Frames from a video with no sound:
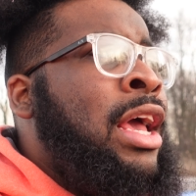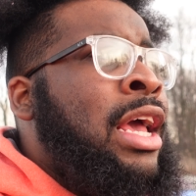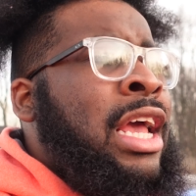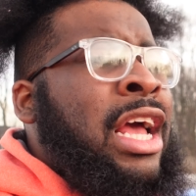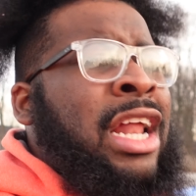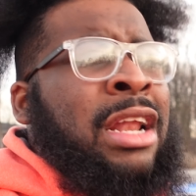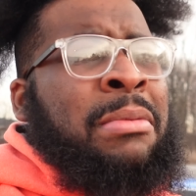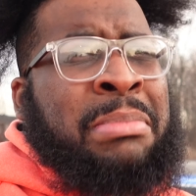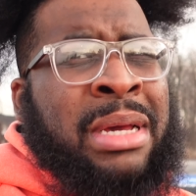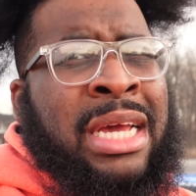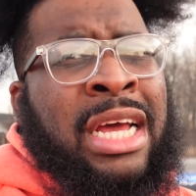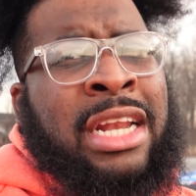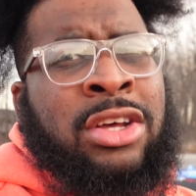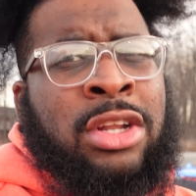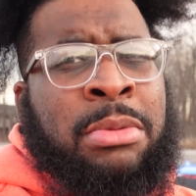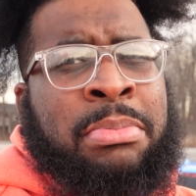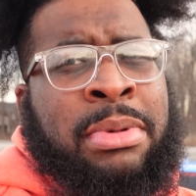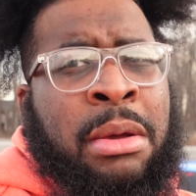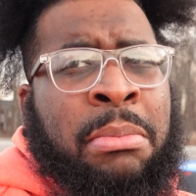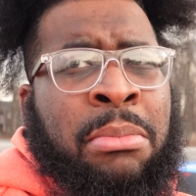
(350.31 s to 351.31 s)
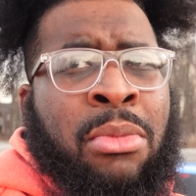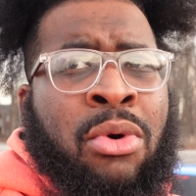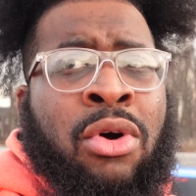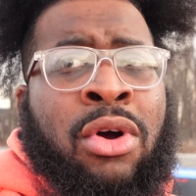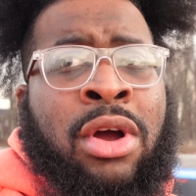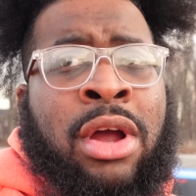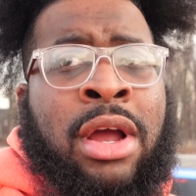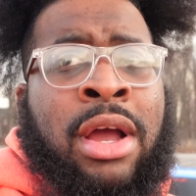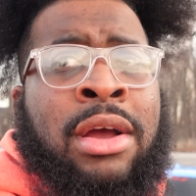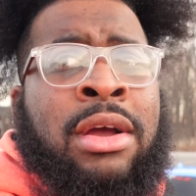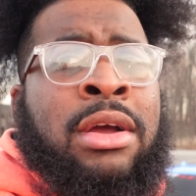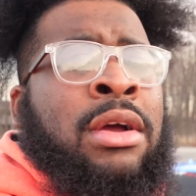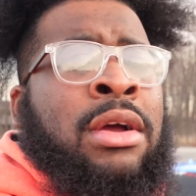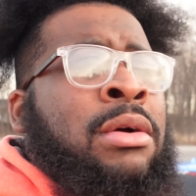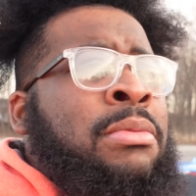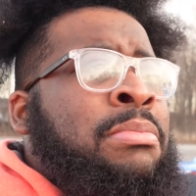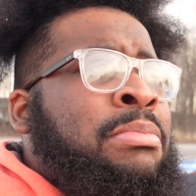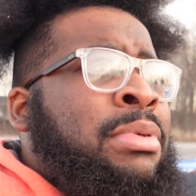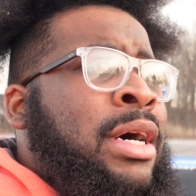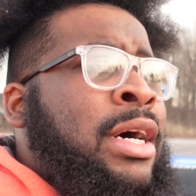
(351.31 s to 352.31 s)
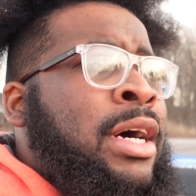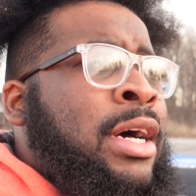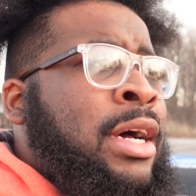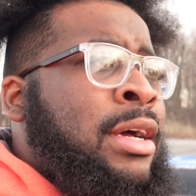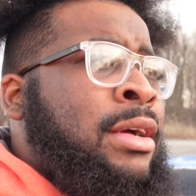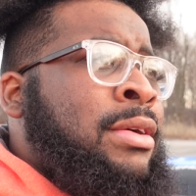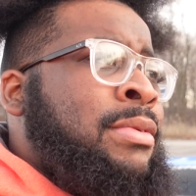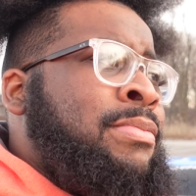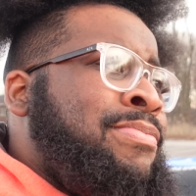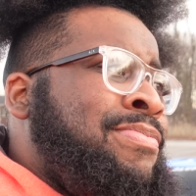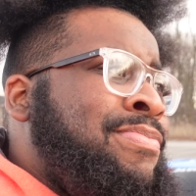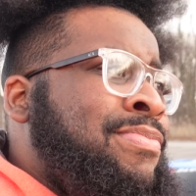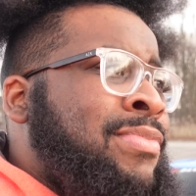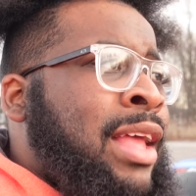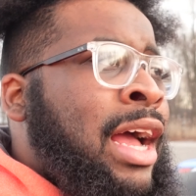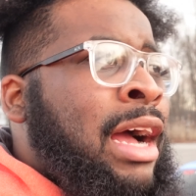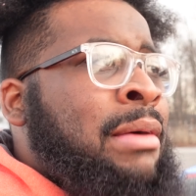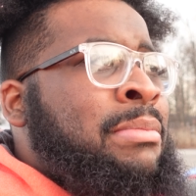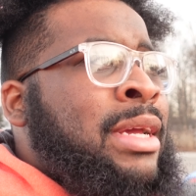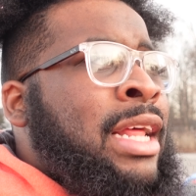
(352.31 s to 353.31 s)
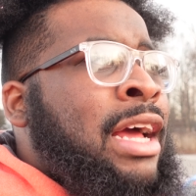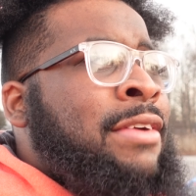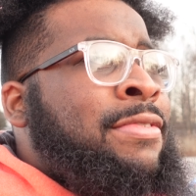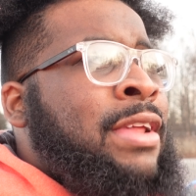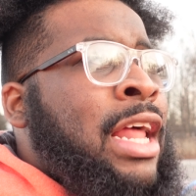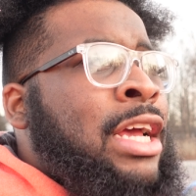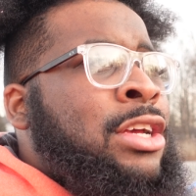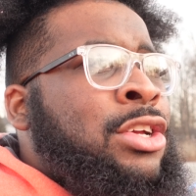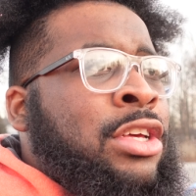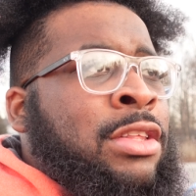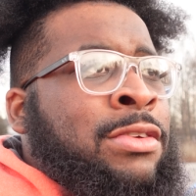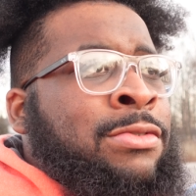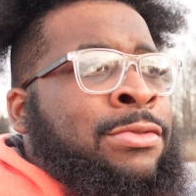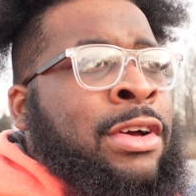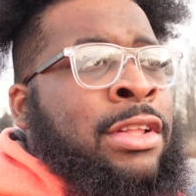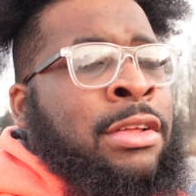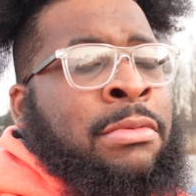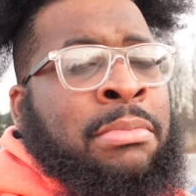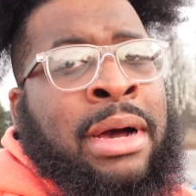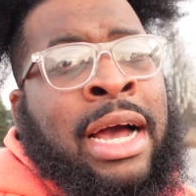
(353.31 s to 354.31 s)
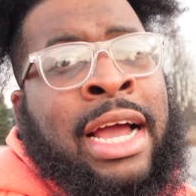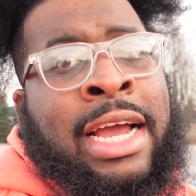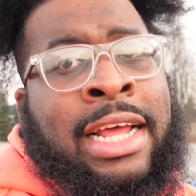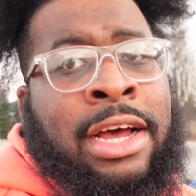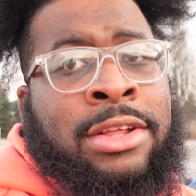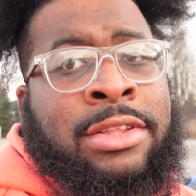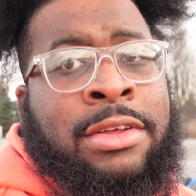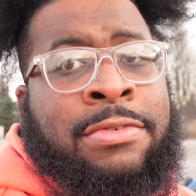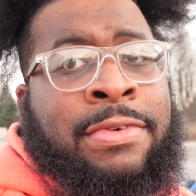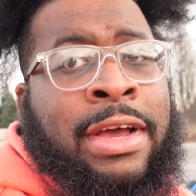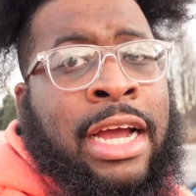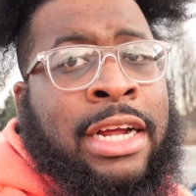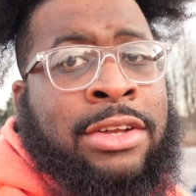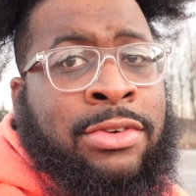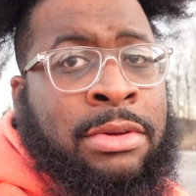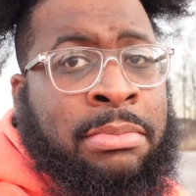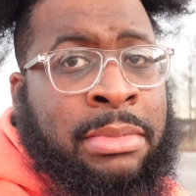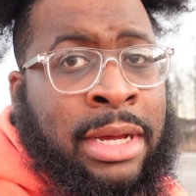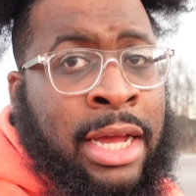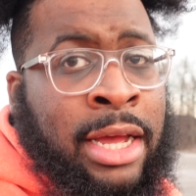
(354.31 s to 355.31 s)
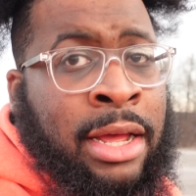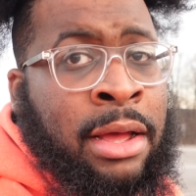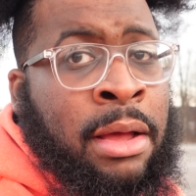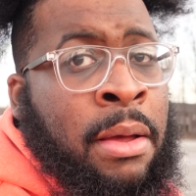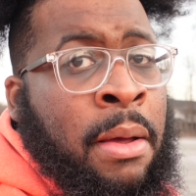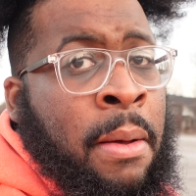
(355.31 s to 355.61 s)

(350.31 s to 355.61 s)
It'll be a little bit more, but I mean, I feel like you just rather buy it out the factory, man.